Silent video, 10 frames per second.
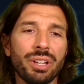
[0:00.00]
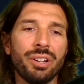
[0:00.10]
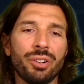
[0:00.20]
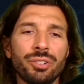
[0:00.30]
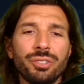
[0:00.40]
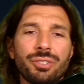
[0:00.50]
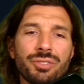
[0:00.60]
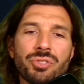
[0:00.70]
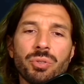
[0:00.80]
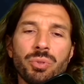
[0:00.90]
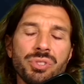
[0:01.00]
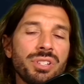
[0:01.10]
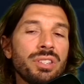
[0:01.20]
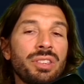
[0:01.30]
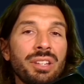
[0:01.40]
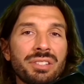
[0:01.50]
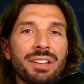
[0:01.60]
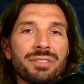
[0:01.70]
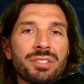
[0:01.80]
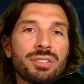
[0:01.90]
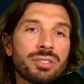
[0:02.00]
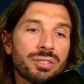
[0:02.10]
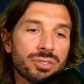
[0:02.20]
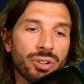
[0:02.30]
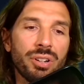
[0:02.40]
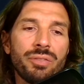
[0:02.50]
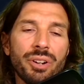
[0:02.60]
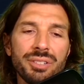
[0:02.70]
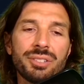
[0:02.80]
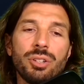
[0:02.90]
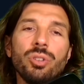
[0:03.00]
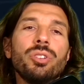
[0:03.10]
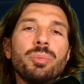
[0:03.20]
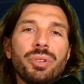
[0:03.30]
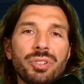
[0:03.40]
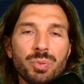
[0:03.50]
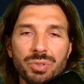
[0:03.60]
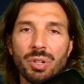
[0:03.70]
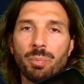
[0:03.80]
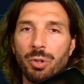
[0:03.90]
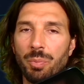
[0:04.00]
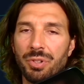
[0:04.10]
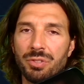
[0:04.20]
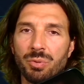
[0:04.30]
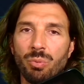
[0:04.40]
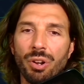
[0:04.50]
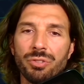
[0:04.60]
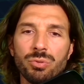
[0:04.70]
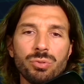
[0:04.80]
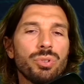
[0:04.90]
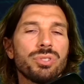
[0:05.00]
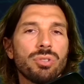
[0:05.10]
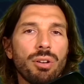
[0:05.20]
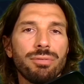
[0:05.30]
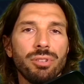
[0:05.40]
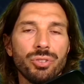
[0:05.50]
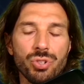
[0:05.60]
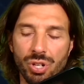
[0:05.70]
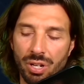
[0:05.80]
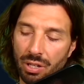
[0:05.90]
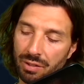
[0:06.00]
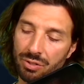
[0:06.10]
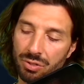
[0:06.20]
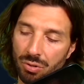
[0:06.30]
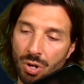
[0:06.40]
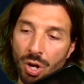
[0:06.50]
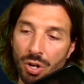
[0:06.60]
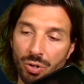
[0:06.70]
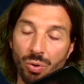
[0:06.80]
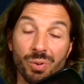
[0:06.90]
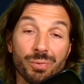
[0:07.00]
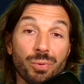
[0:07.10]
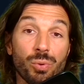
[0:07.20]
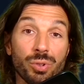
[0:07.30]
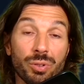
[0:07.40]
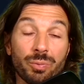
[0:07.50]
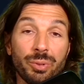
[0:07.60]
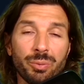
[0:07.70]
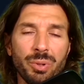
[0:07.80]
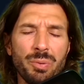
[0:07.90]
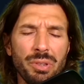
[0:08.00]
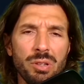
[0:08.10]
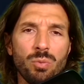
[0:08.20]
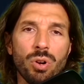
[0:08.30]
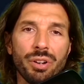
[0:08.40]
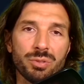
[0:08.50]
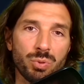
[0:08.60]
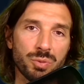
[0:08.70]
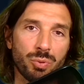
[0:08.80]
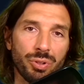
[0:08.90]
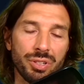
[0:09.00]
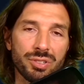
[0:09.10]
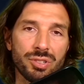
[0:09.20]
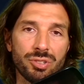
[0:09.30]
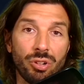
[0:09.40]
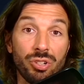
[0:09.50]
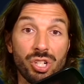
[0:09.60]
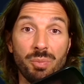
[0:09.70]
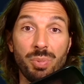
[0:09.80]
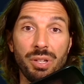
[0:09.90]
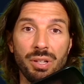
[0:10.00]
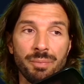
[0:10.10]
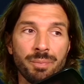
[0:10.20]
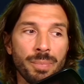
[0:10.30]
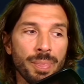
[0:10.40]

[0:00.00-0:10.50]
and Earn. So we're seeing things have started very slowly, but this was on purpose. We wanted to do a soft launch, and I think so going forward, what we really want as Swissborg is to start shipping